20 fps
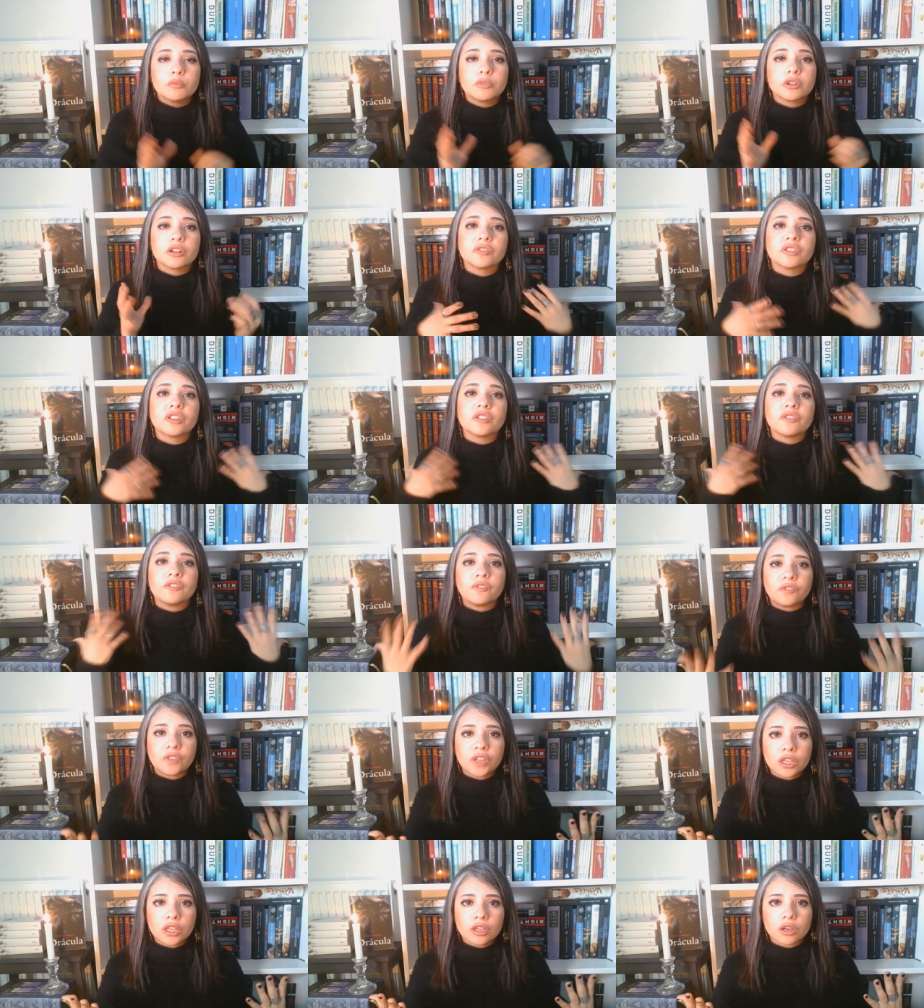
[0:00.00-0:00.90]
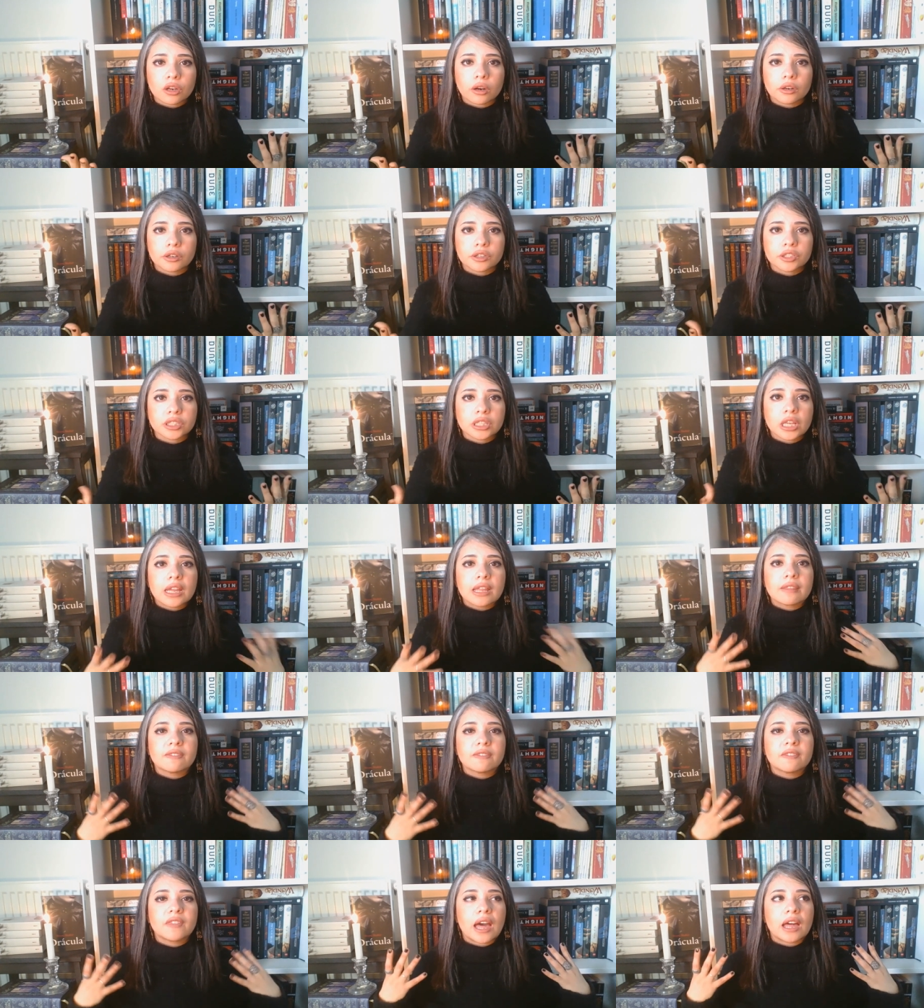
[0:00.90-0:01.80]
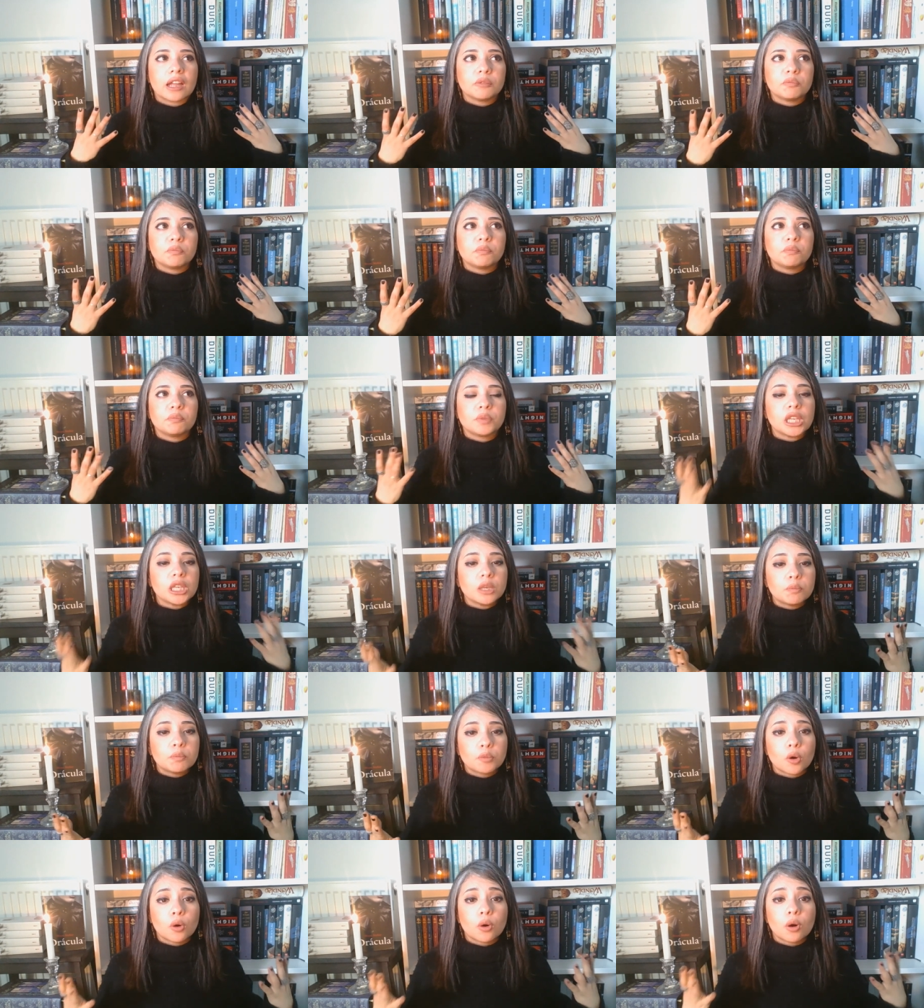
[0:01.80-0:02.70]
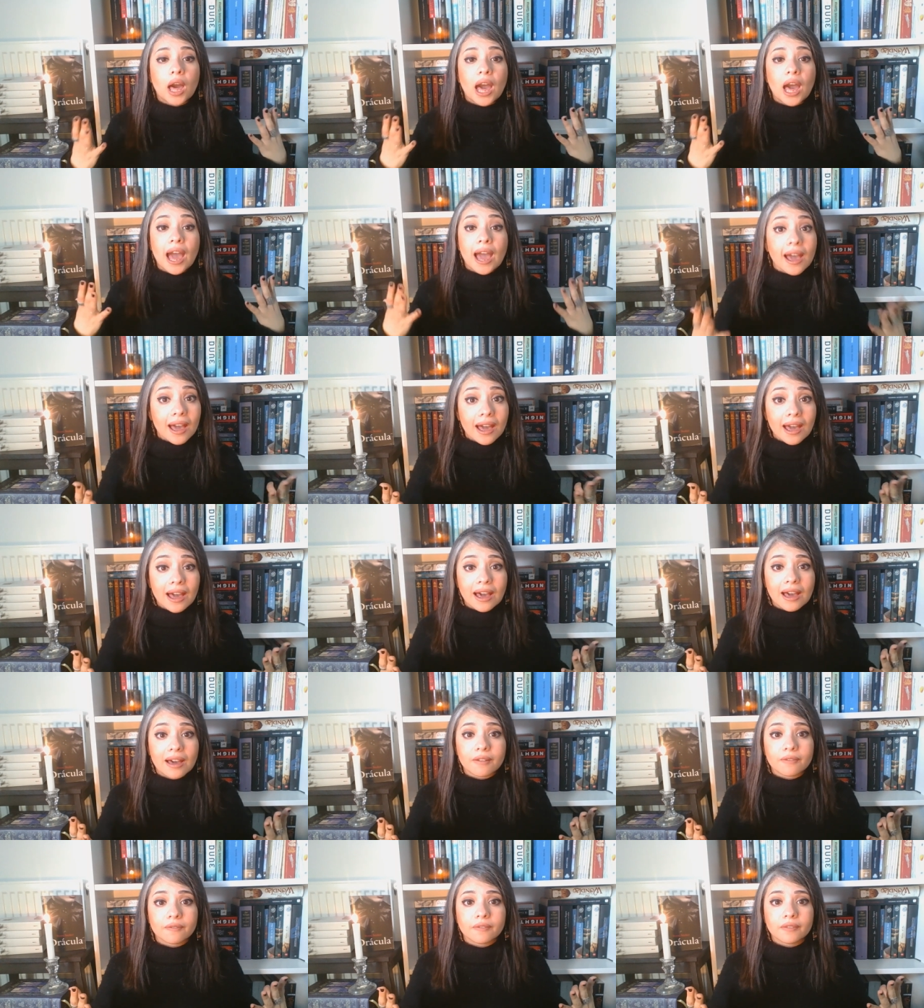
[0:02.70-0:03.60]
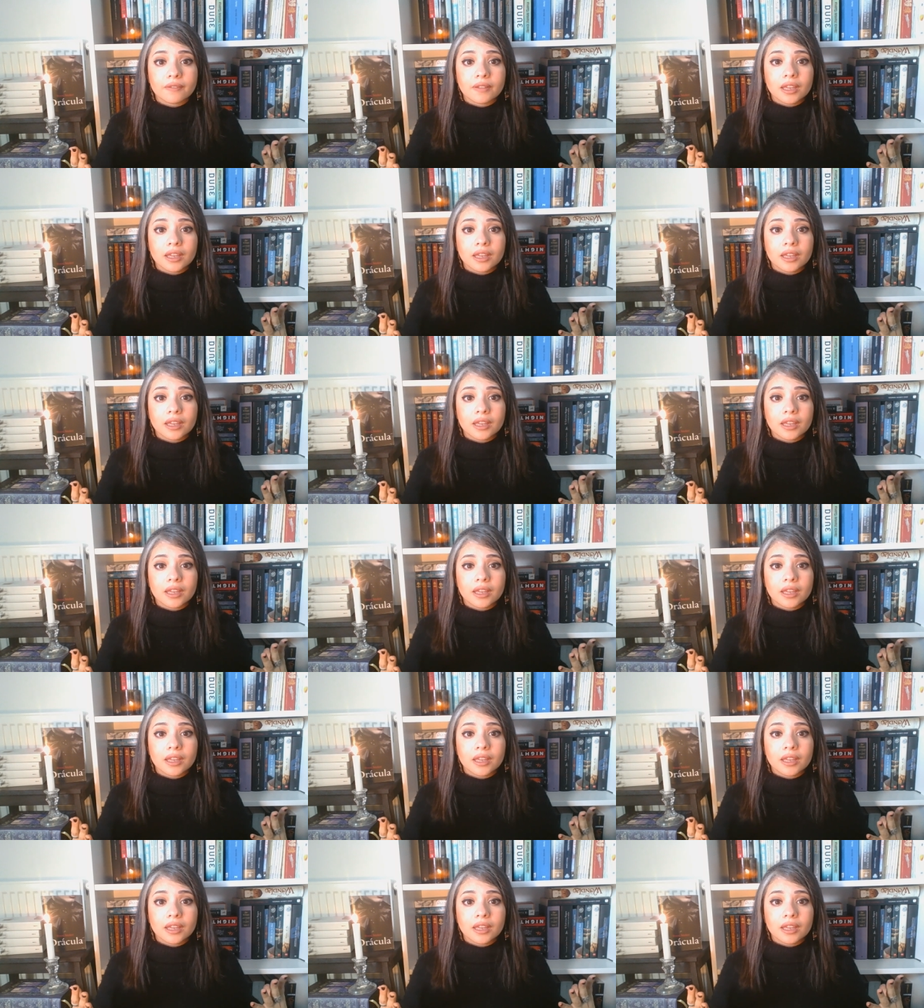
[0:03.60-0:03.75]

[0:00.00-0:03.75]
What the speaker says: but of the fears that people have